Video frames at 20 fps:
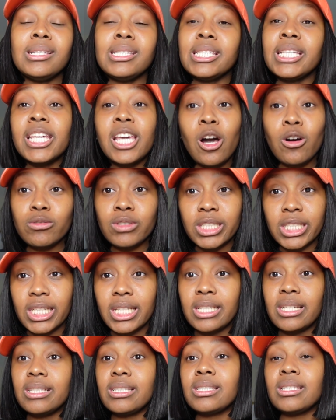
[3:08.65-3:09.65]

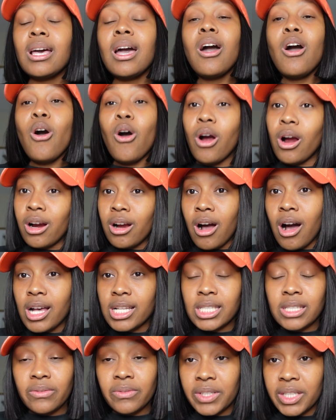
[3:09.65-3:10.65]
COGs or
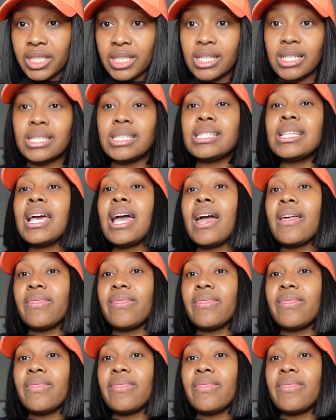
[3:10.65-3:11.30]
cost of goods,